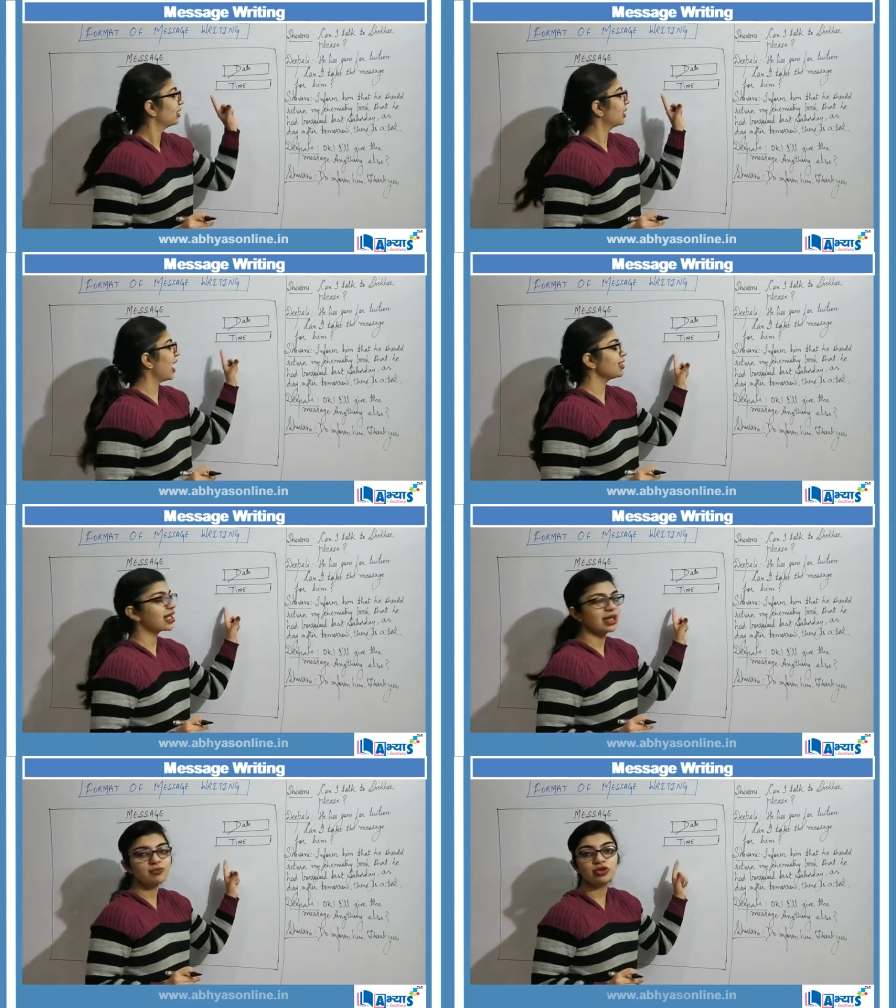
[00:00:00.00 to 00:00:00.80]
that
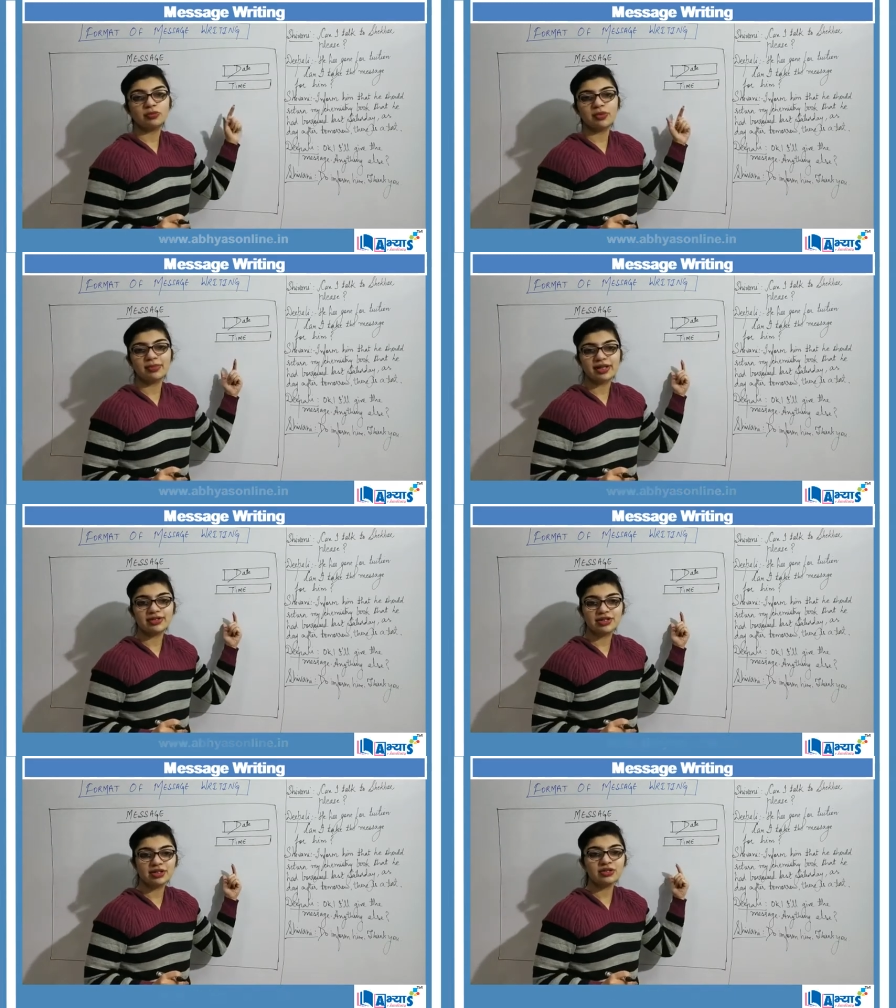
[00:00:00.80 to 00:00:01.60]
time should be
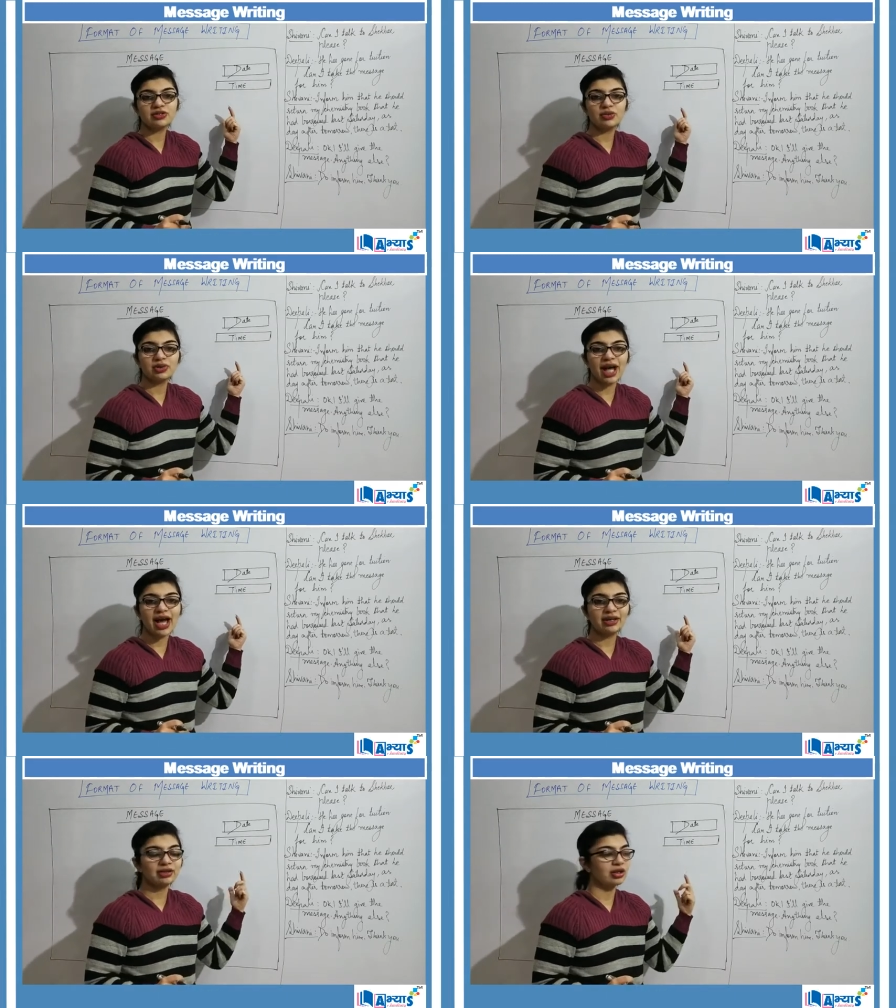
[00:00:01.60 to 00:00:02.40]
mentioned so
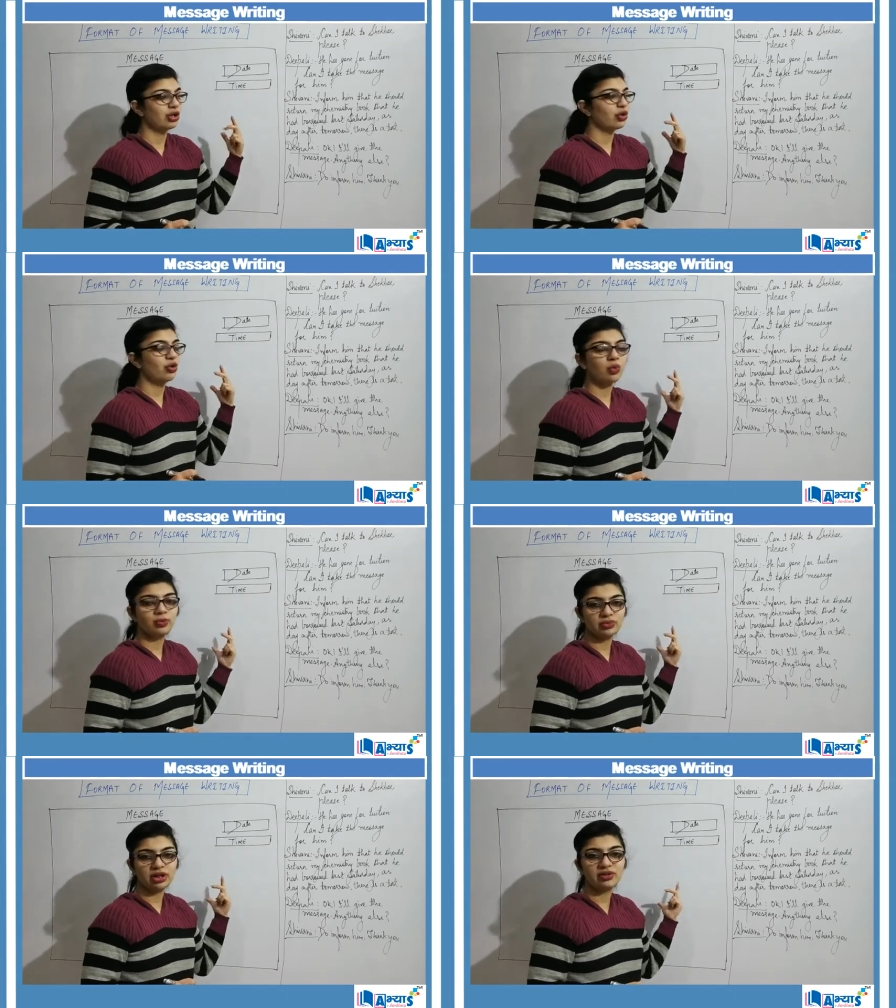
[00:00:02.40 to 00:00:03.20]
that
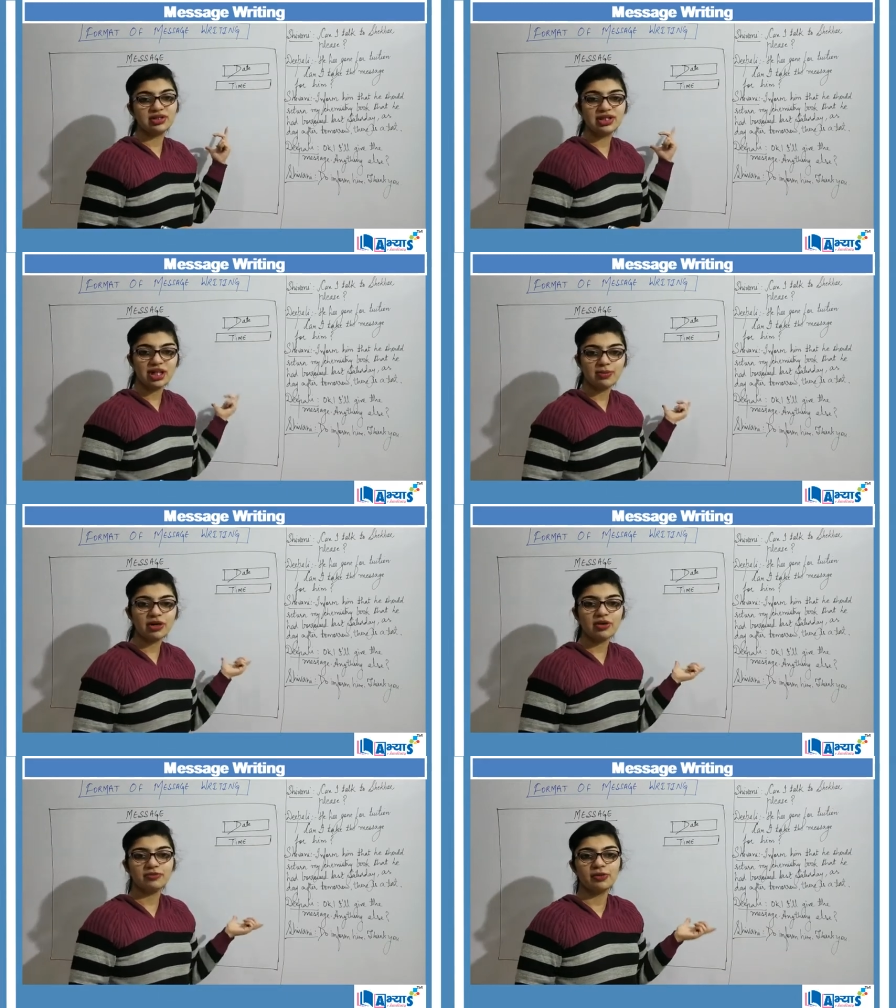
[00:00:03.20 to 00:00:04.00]
the receiver
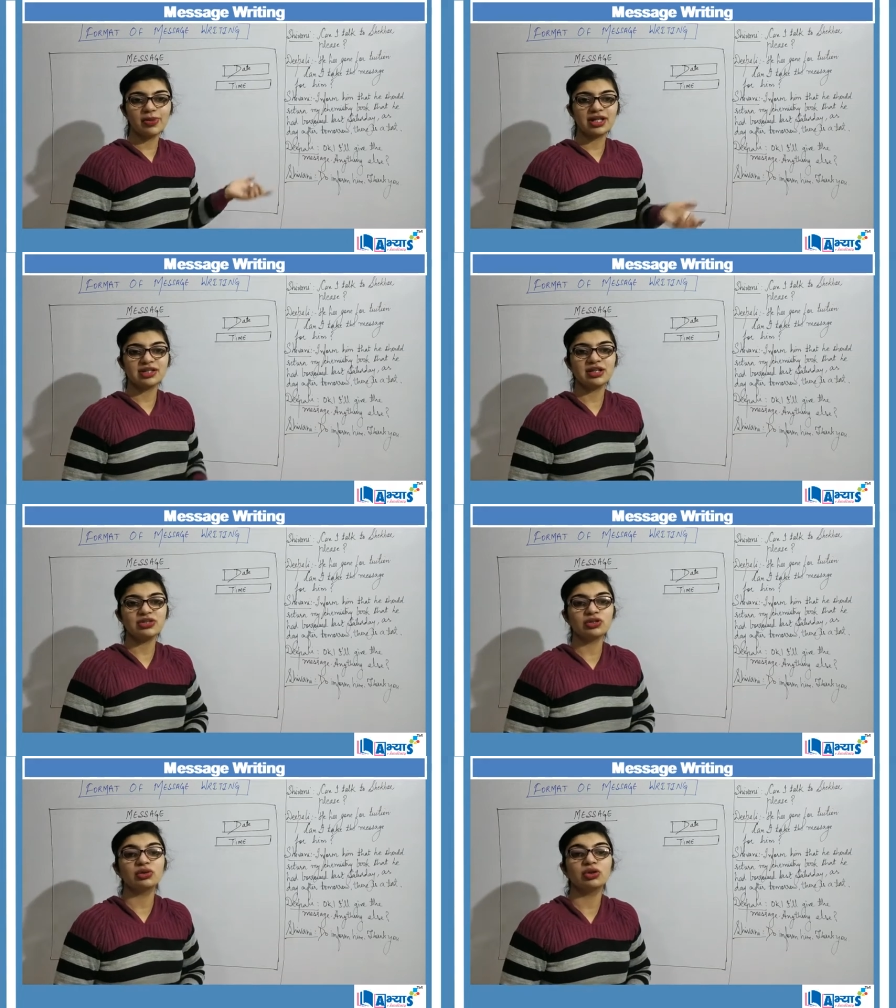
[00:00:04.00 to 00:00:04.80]
of the message
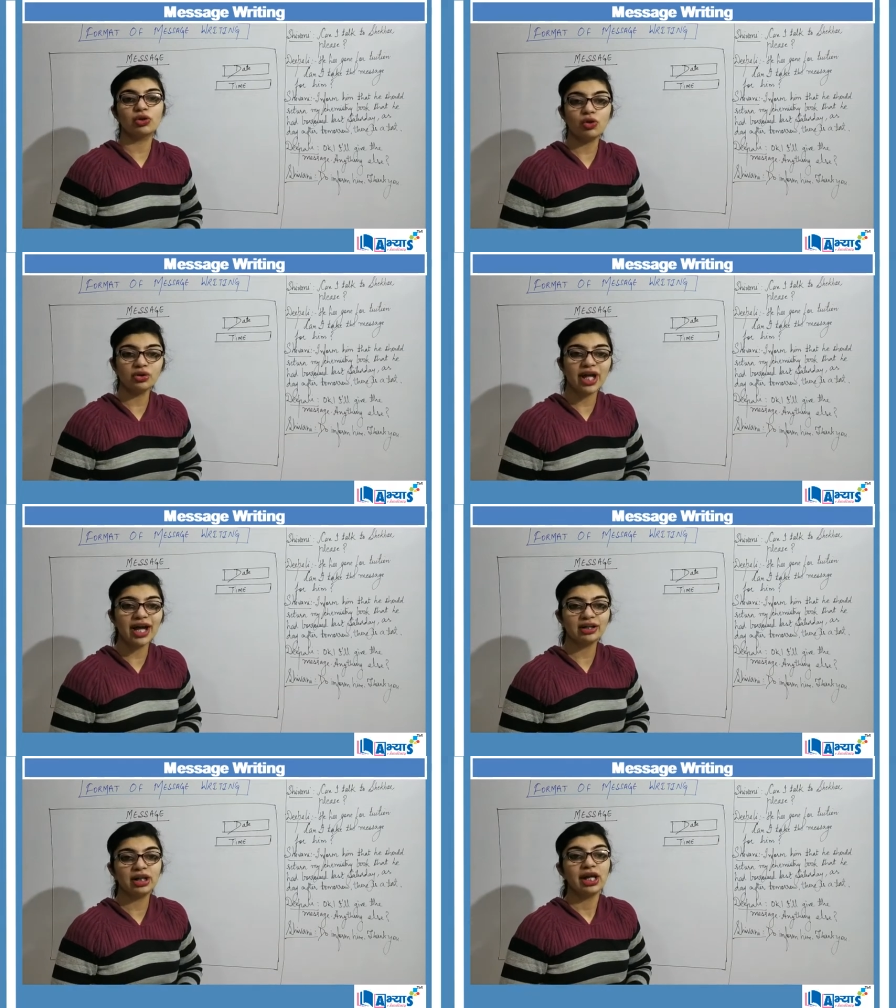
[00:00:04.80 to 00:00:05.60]
should know
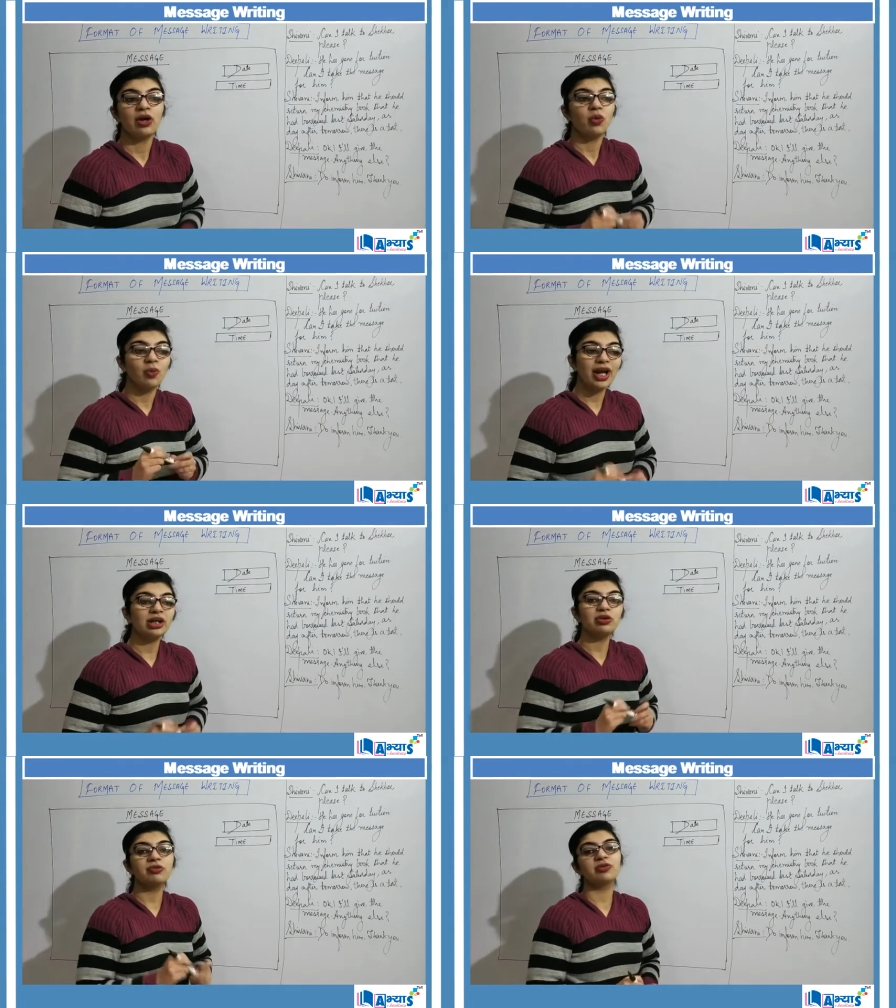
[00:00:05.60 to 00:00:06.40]
that when
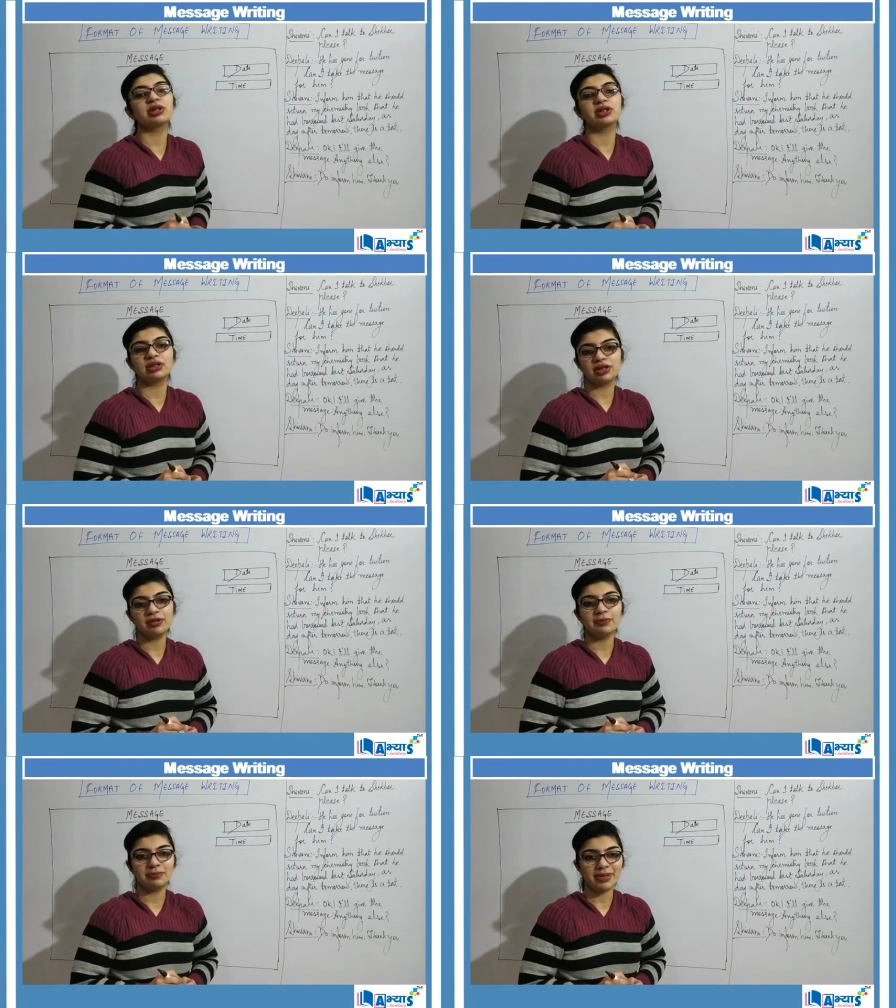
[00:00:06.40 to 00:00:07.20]
you've written
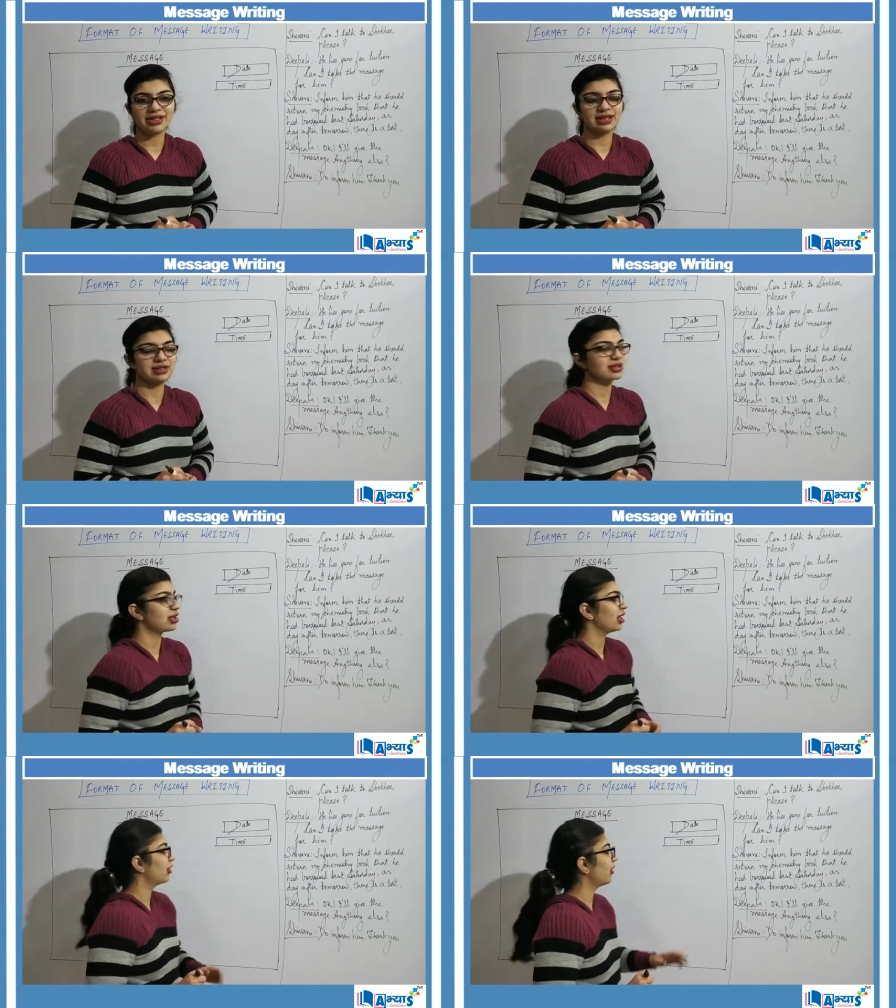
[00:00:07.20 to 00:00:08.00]
the message,
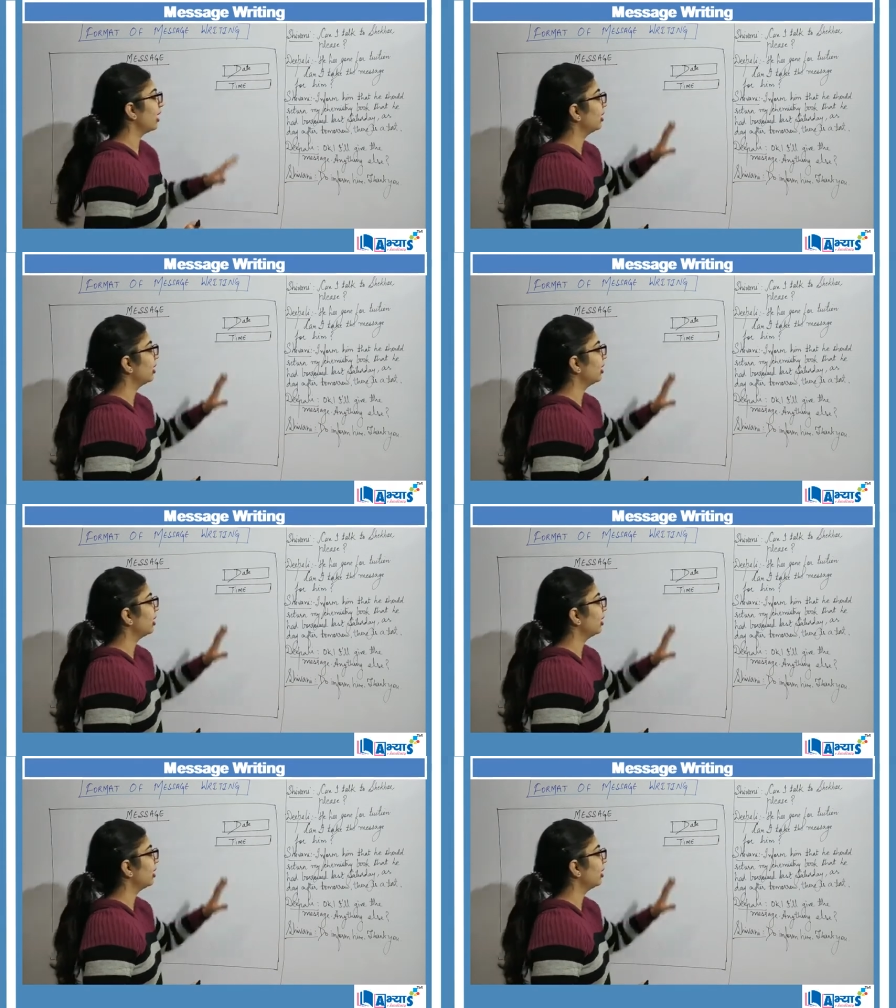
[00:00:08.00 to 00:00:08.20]
right?